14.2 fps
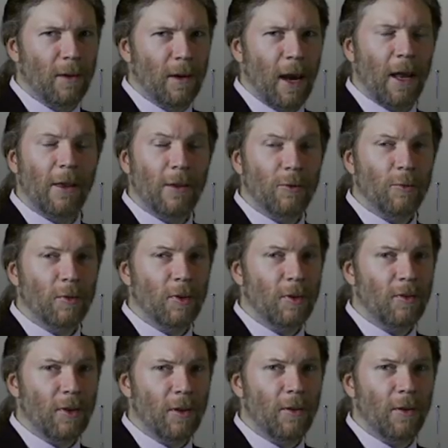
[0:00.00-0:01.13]
and this was
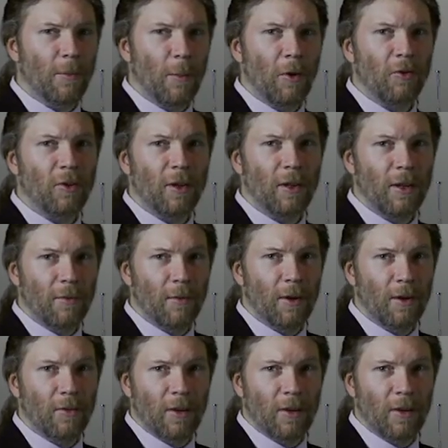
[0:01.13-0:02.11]
considered the most significant